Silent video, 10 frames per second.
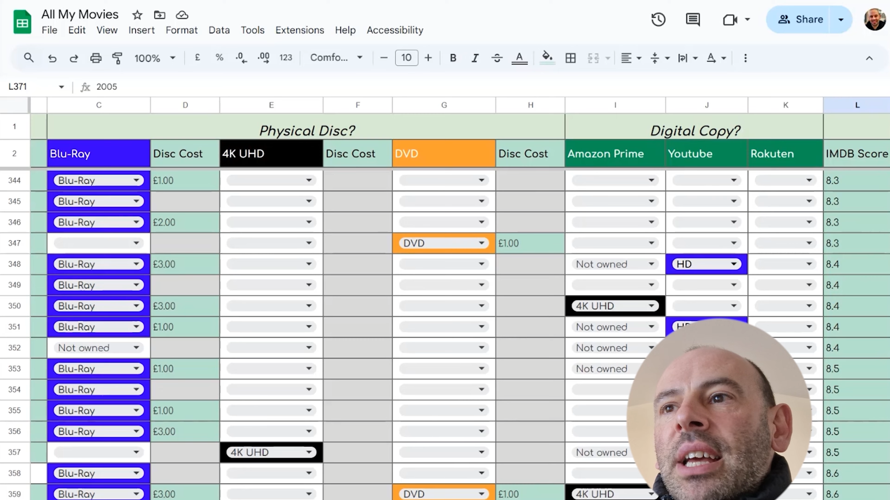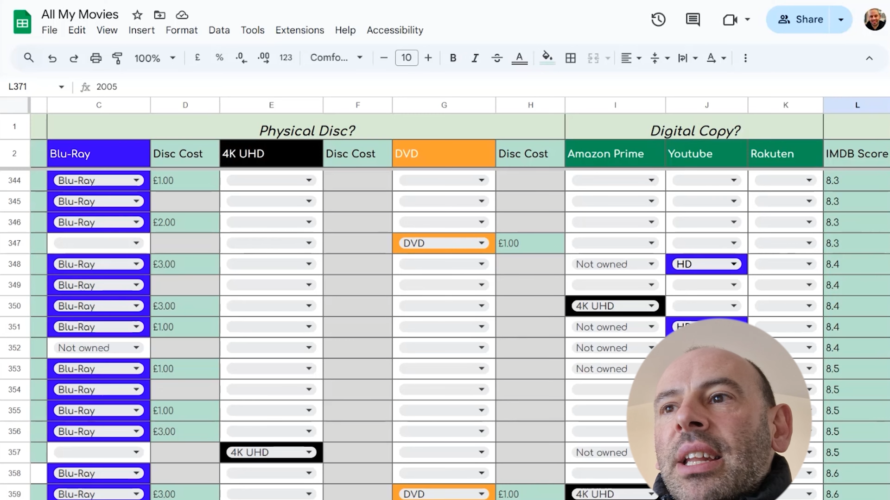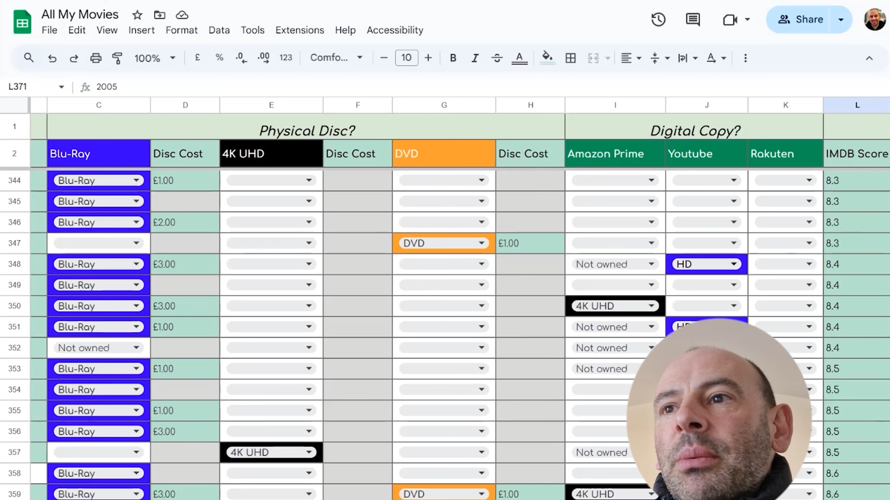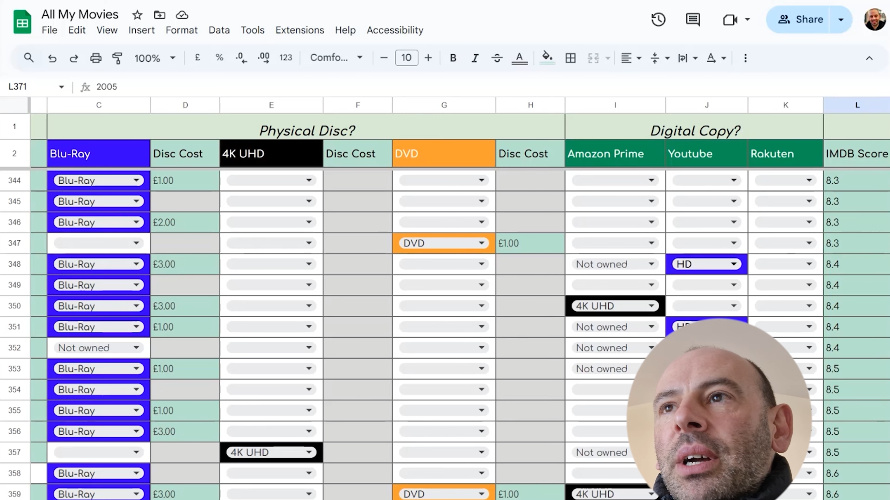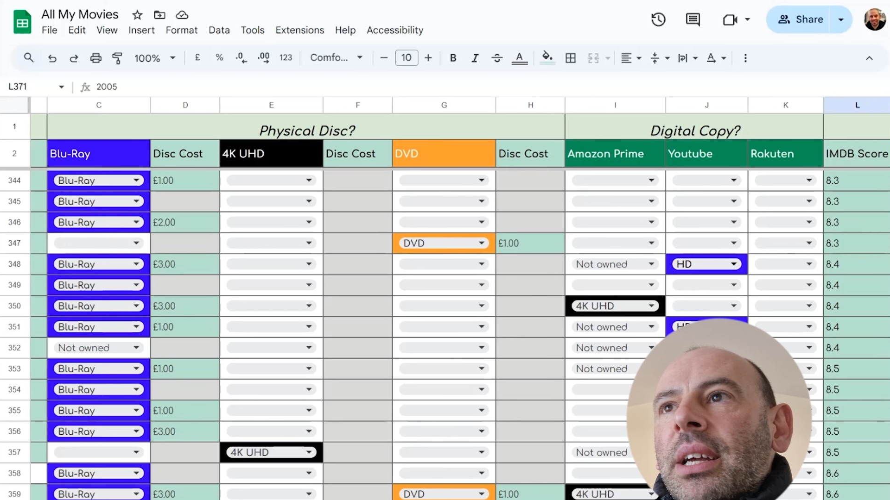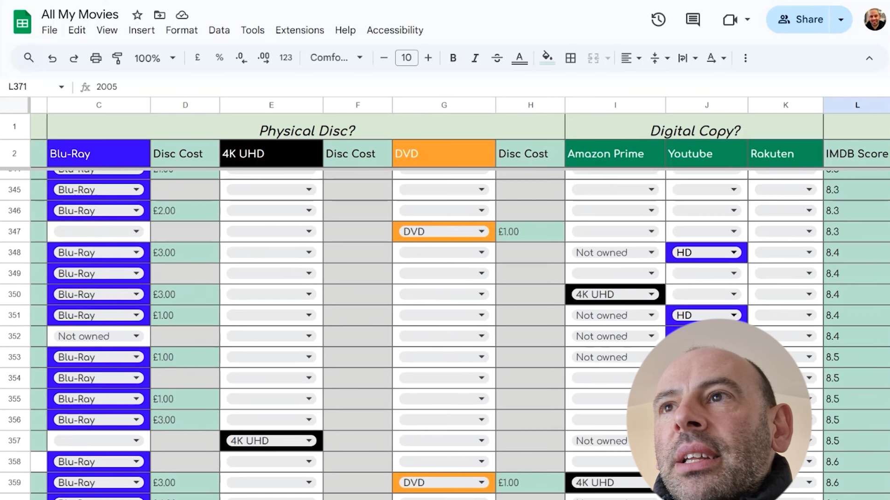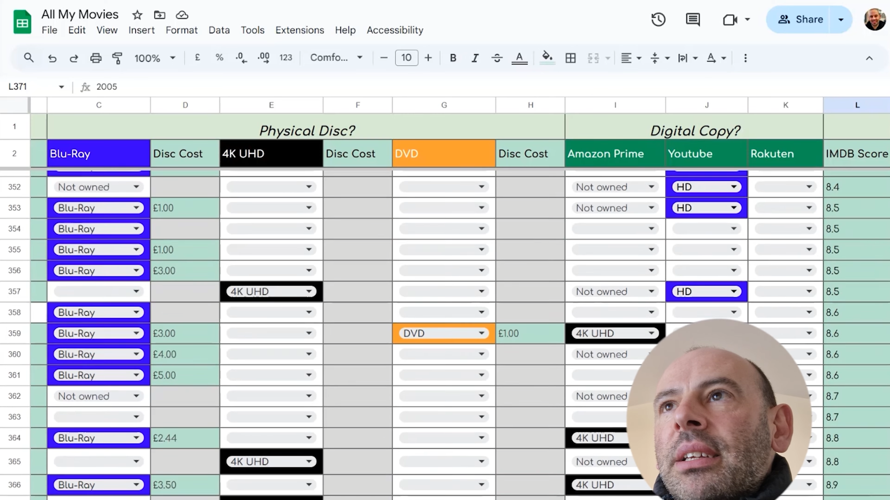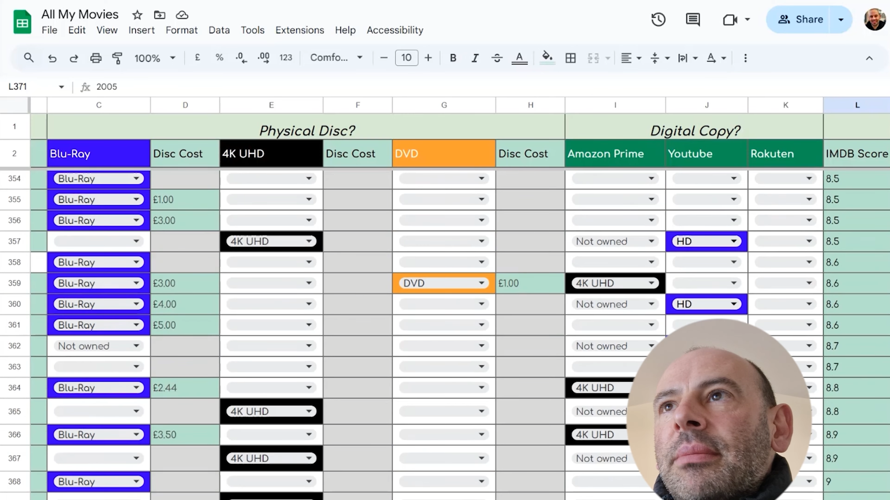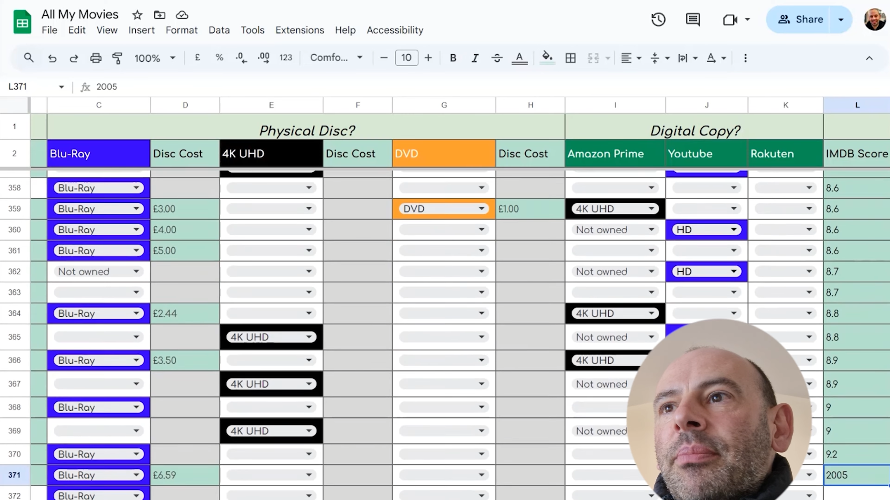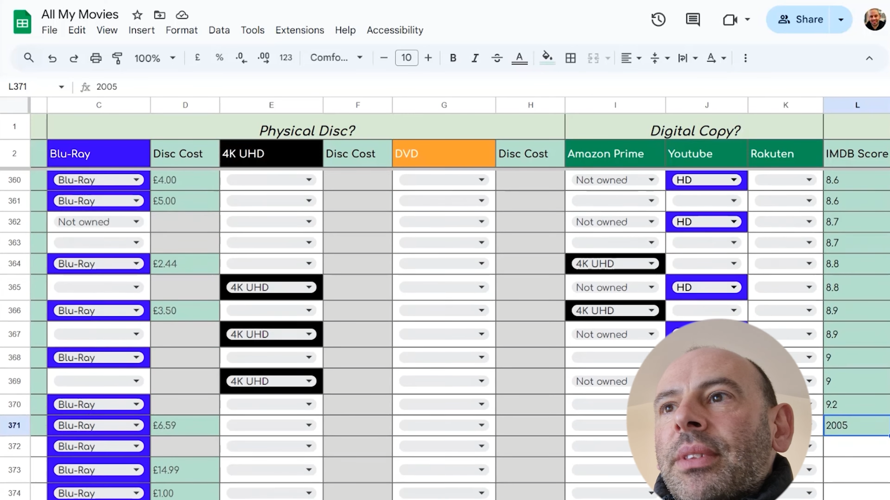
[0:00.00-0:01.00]
anyway,
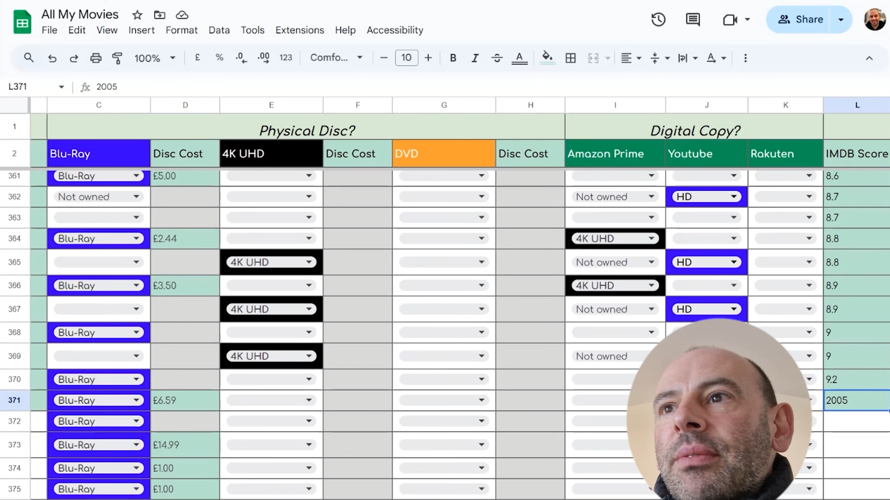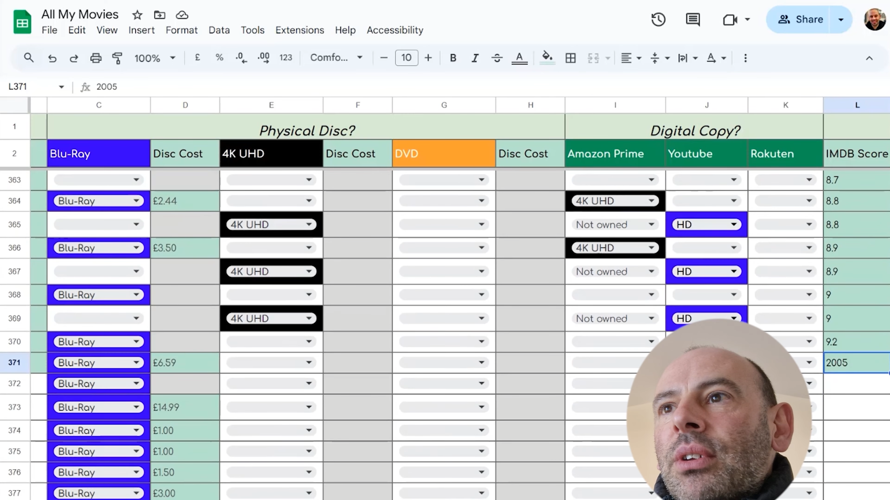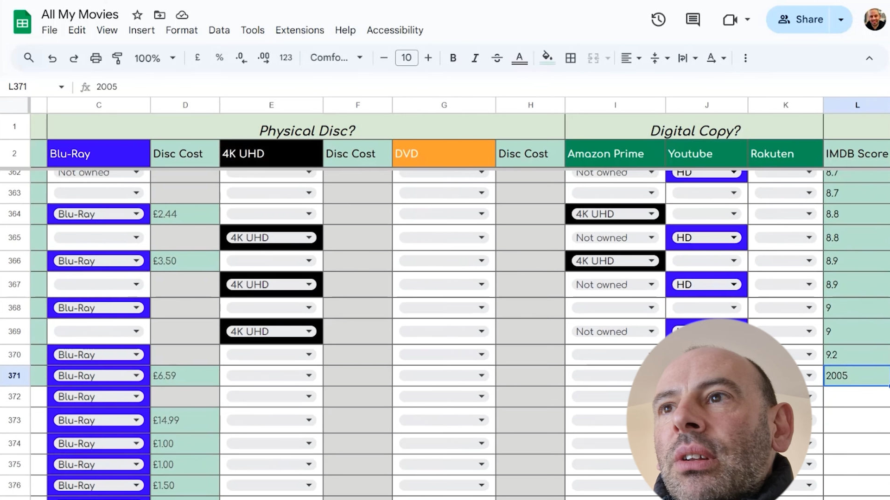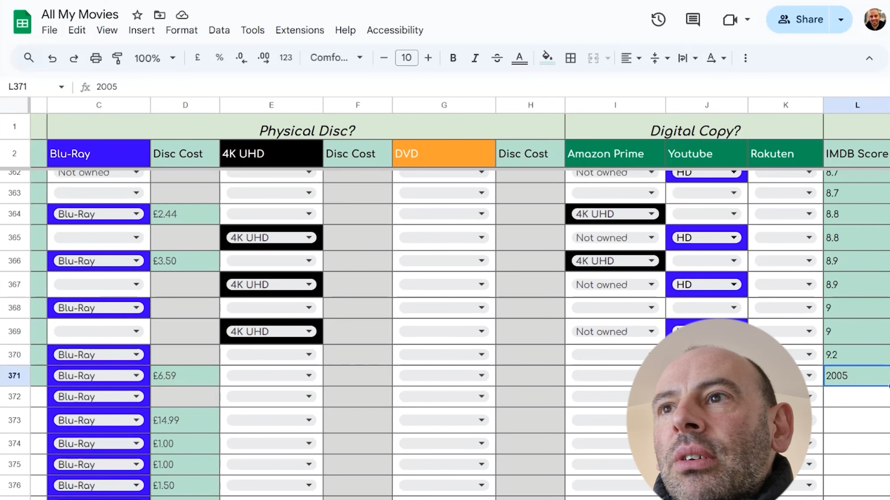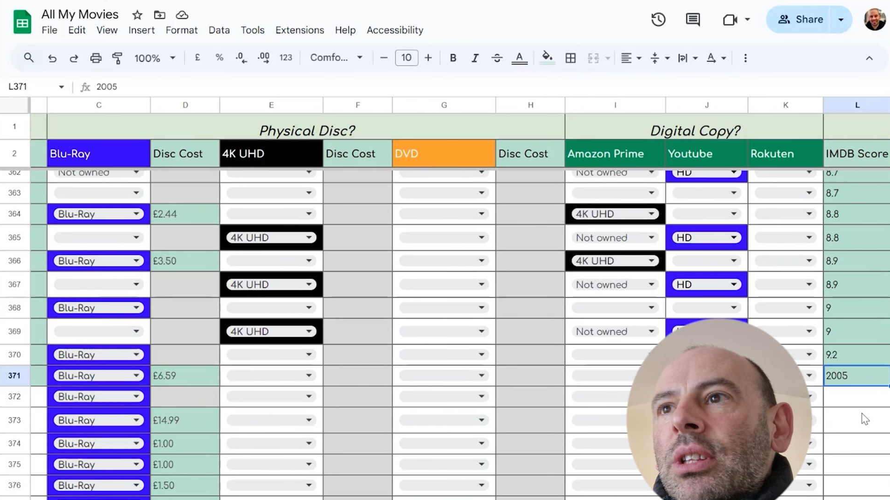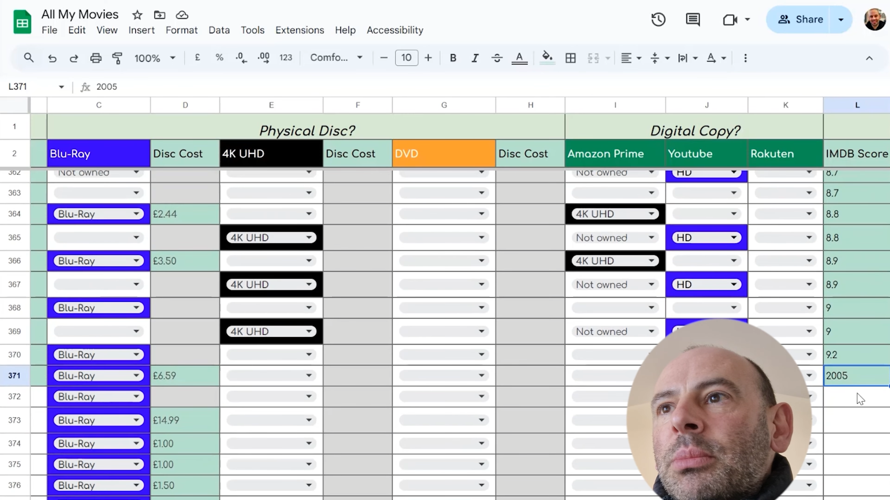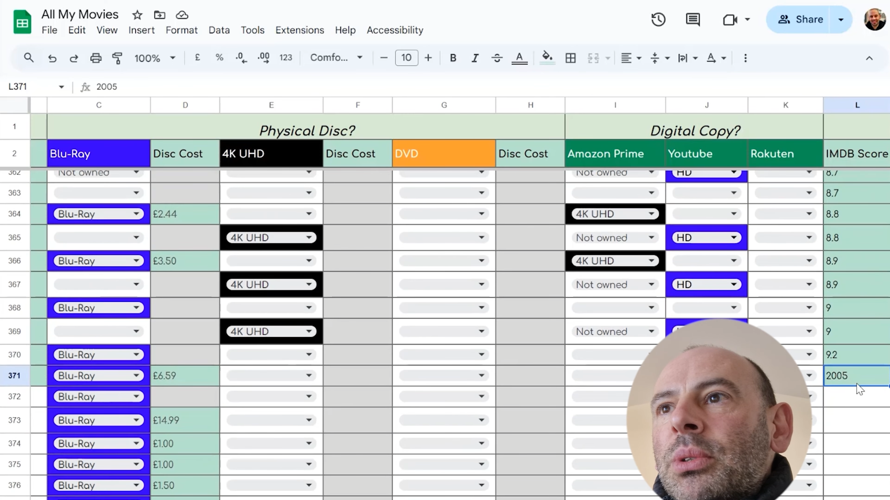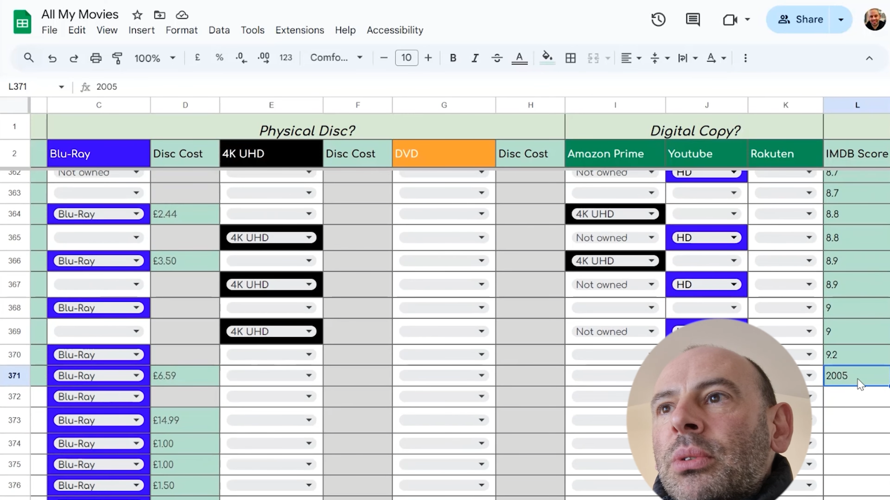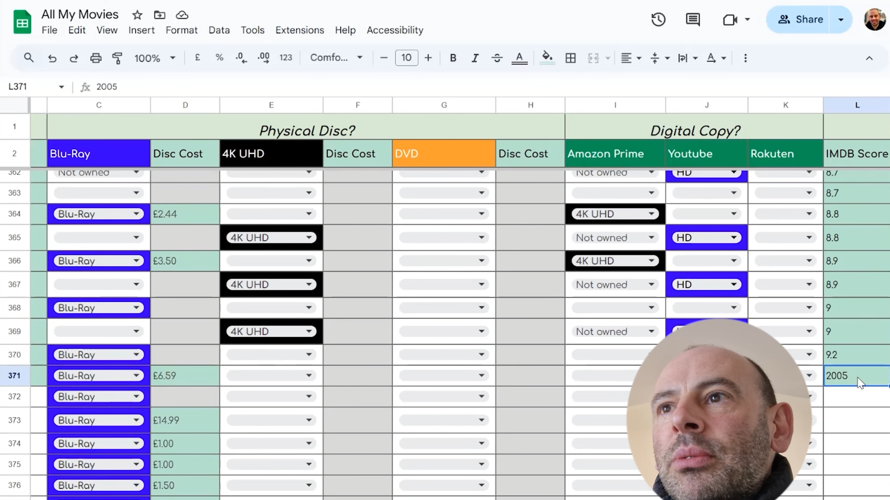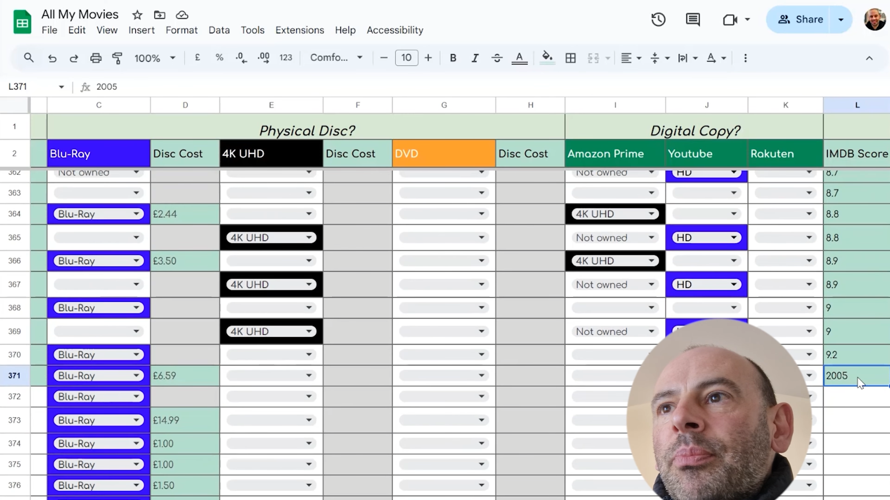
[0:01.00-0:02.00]
I've not logged them
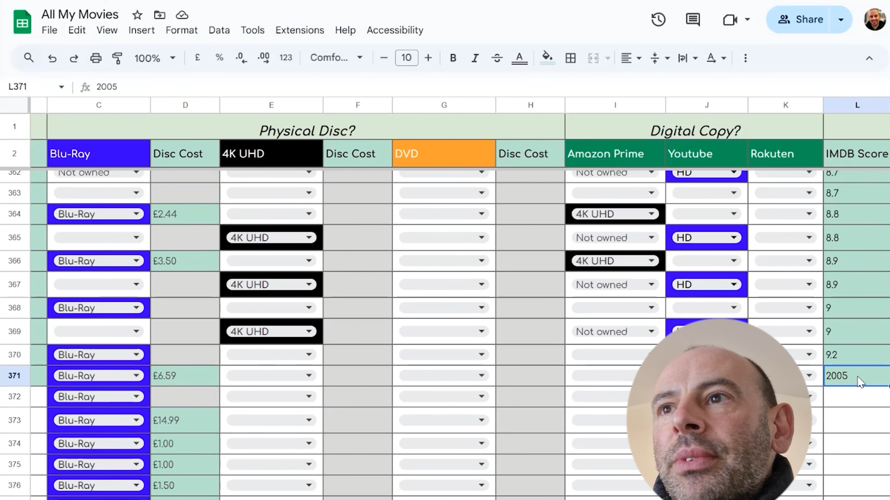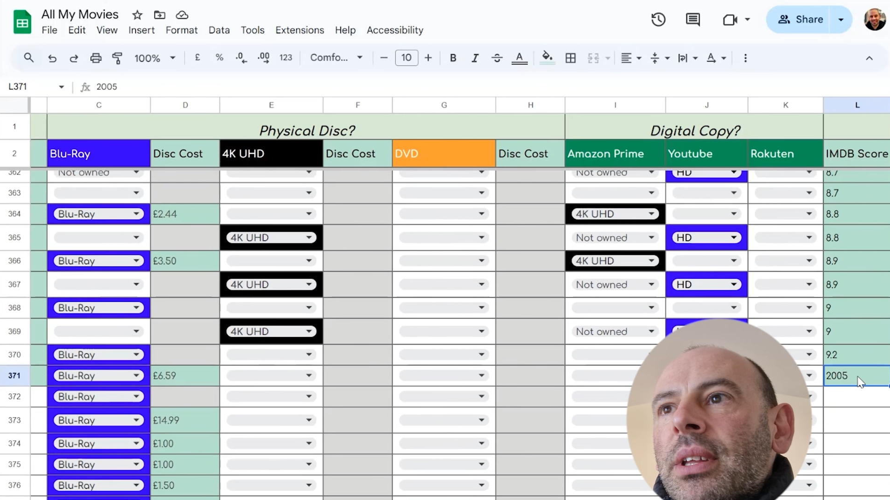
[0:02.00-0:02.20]
all.